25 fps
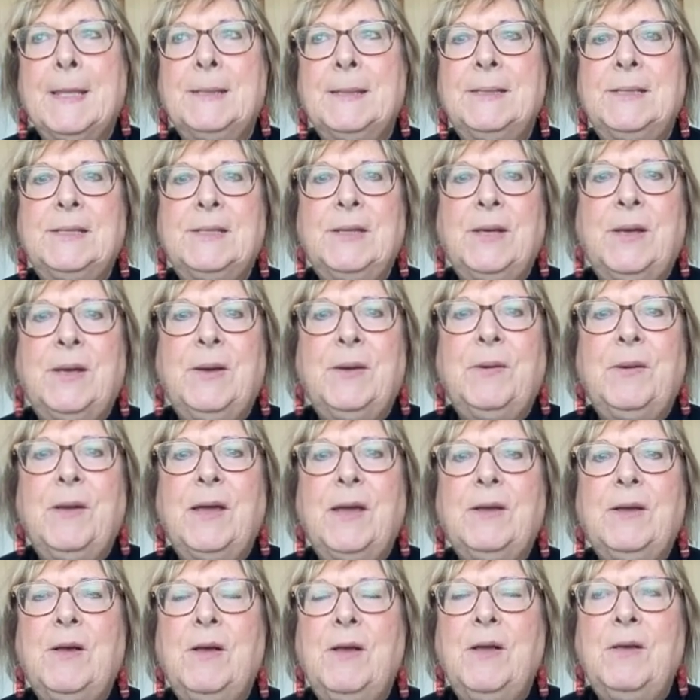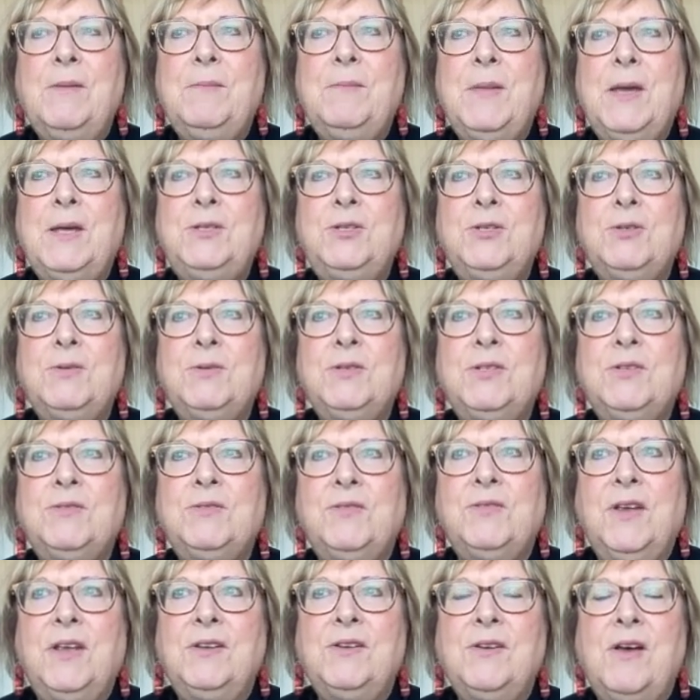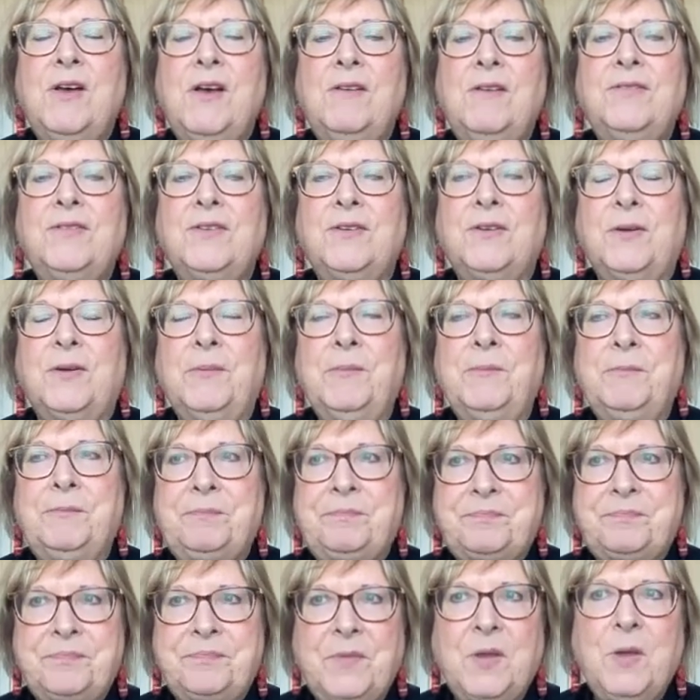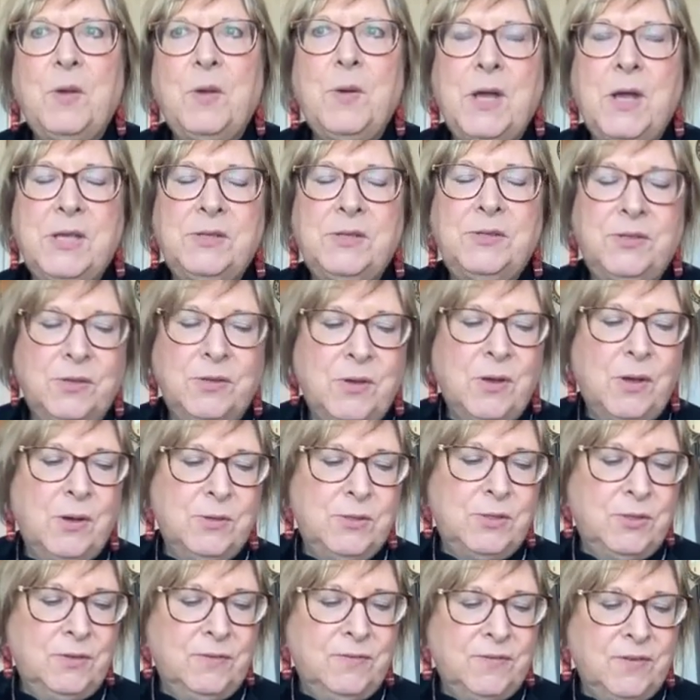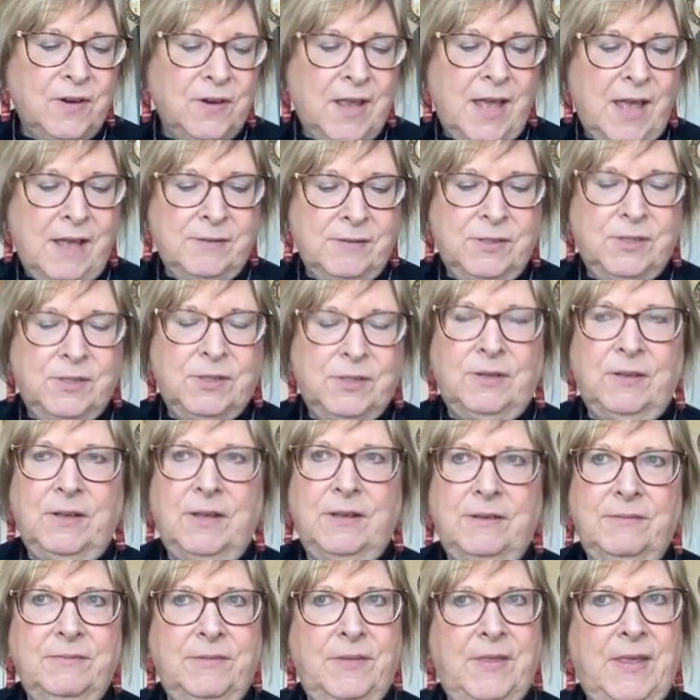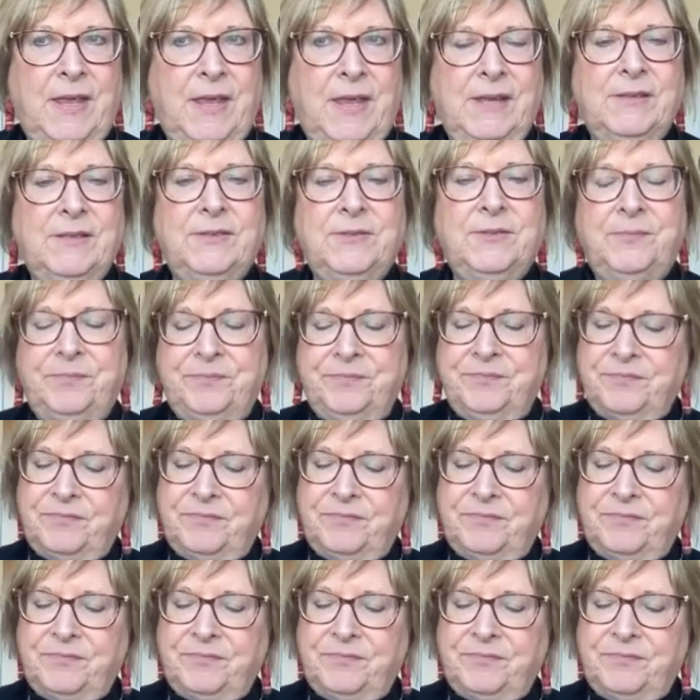so i call my jewish friend Ofer who i used to go to for counsel on things